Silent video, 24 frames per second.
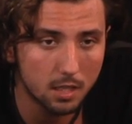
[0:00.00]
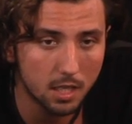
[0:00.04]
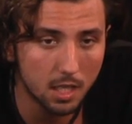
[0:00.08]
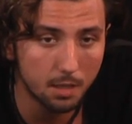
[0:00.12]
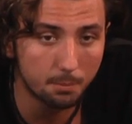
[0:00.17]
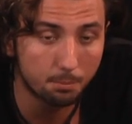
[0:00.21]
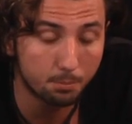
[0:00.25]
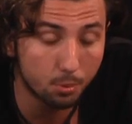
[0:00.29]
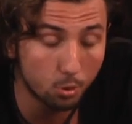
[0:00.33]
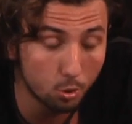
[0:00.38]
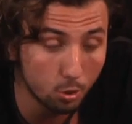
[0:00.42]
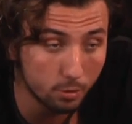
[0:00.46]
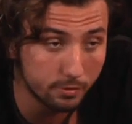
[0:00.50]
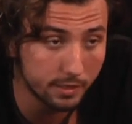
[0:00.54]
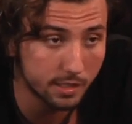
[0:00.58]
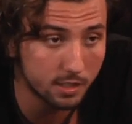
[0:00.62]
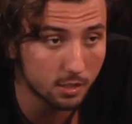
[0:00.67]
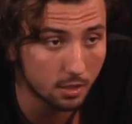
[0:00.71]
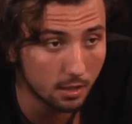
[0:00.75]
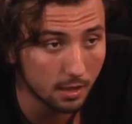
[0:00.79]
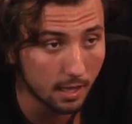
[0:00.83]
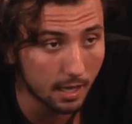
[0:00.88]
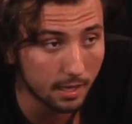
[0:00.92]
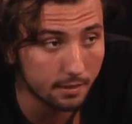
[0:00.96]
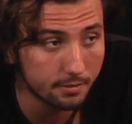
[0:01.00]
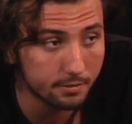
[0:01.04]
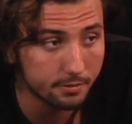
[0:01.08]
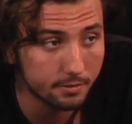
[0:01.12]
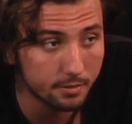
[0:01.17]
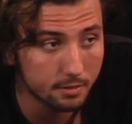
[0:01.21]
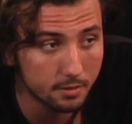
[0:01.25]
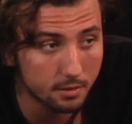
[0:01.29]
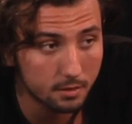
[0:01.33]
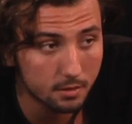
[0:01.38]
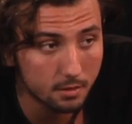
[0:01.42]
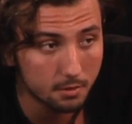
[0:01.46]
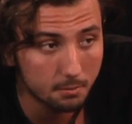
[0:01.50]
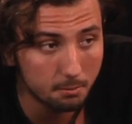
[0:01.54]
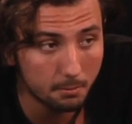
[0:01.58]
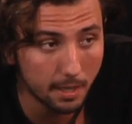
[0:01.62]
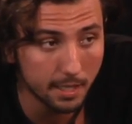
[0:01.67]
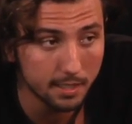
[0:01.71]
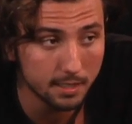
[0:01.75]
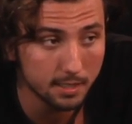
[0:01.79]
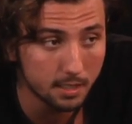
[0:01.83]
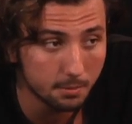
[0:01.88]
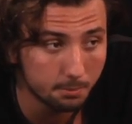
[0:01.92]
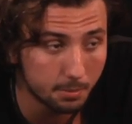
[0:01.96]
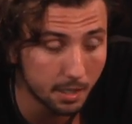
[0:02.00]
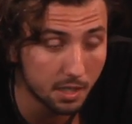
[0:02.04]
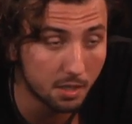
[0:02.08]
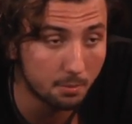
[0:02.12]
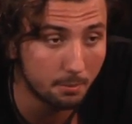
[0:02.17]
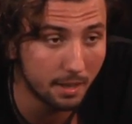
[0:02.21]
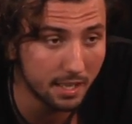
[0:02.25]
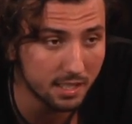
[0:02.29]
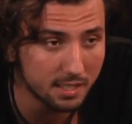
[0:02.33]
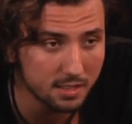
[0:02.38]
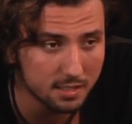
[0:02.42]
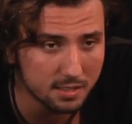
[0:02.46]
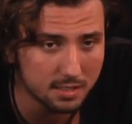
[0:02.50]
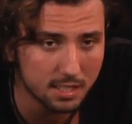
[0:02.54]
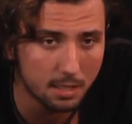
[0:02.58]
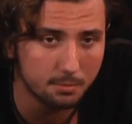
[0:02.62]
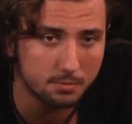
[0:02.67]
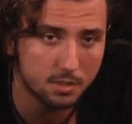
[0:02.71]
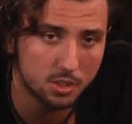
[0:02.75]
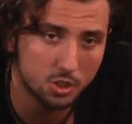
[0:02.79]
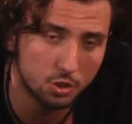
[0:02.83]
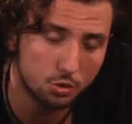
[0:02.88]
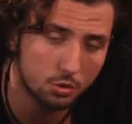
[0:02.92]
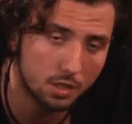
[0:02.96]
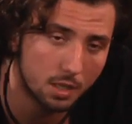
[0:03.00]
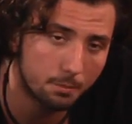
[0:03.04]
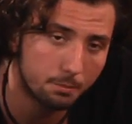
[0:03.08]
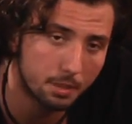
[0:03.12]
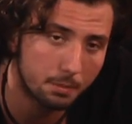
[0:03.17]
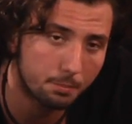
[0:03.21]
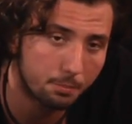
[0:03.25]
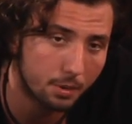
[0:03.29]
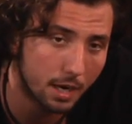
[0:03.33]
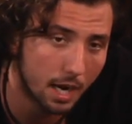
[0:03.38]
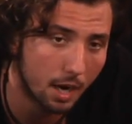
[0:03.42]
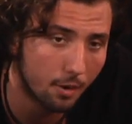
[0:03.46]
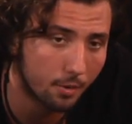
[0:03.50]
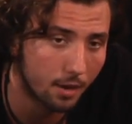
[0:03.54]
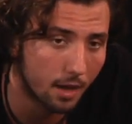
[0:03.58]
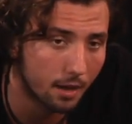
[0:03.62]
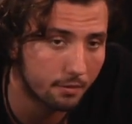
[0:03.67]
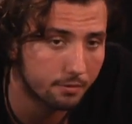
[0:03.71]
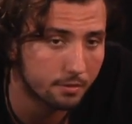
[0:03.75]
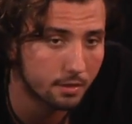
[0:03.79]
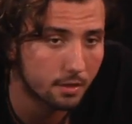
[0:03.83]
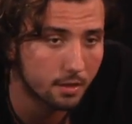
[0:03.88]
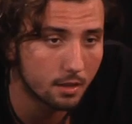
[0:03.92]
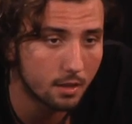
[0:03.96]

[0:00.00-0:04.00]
improving your life, making it better, making it something you can be proud of.